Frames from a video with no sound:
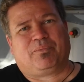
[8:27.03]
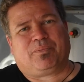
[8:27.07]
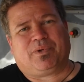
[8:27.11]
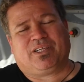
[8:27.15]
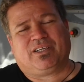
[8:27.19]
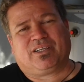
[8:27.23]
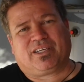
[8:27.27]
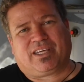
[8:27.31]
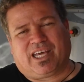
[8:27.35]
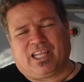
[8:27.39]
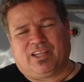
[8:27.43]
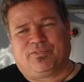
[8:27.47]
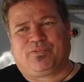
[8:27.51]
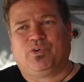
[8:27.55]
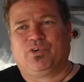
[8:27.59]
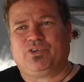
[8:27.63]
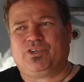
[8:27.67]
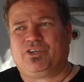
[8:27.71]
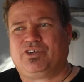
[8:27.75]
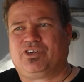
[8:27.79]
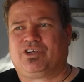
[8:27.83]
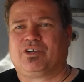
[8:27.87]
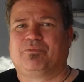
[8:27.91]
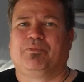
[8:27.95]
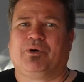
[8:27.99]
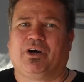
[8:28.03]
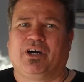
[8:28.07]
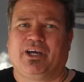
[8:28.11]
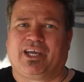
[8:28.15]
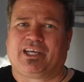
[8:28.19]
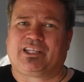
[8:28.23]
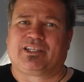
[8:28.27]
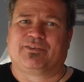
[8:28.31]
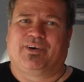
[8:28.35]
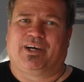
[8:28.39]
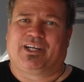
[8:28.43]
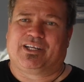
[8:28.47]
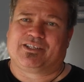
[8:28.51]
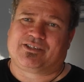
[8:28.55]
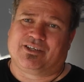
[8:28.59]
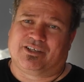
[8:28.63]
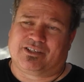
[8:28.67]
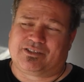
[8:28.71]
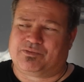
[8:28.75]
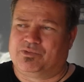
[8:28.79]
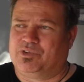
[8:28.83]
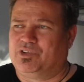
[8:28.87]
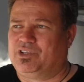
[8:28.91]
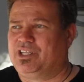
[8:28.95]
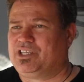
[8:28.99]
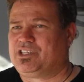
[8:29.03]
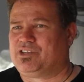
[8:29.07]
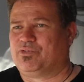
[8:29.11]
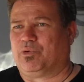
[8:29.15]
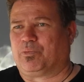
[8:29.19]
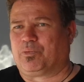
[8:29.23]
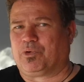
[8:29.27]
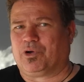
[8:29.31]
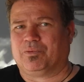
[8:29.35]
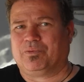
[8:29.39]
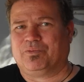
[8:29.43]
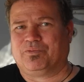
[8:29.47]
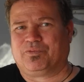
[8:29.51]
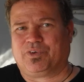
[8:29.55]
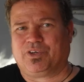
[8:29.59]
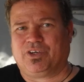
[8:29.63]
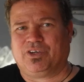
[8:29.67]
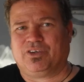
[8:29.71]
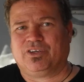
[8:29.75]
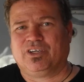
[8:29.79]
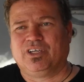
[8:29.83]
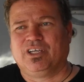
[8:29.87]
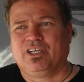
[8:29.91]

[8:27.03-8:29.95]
But in California you can buy activators, so this is a problem for you.